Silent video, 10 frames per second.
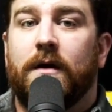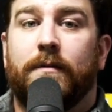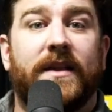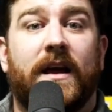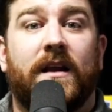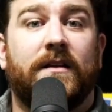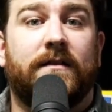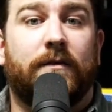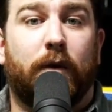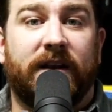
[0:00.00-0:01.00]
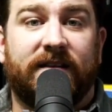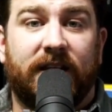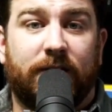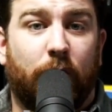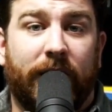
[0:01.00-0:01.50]
But then in
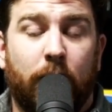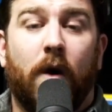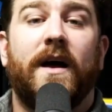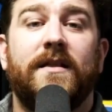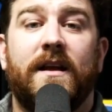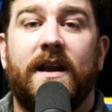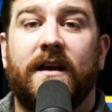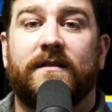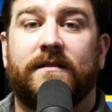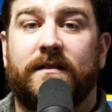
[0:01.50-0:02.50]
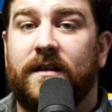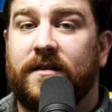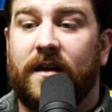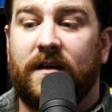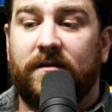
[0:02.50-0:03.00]
2021, the Knicks
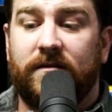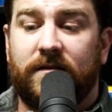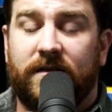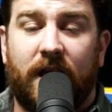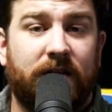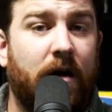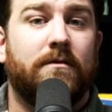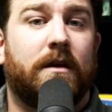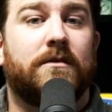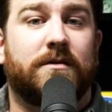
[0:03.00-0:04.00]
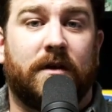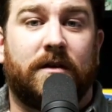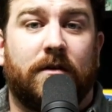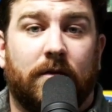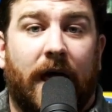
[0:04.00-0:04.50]
did things they don't usually
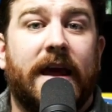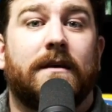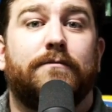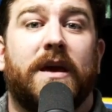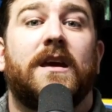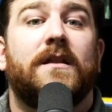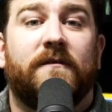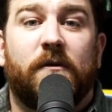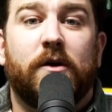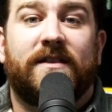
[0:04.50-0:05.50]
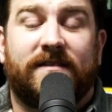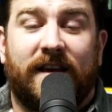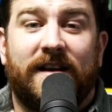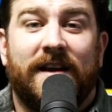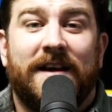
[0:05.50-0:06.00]
do, like being the 4th
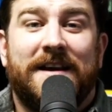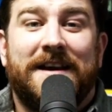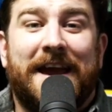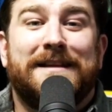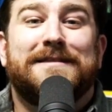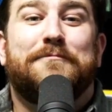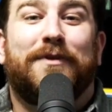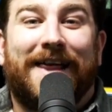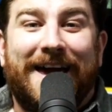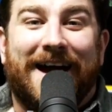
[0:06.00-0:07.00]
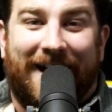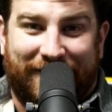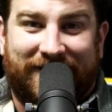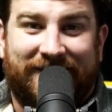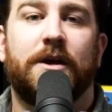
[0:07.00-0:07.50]
seed in the
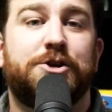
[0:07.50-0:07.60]
playoffs.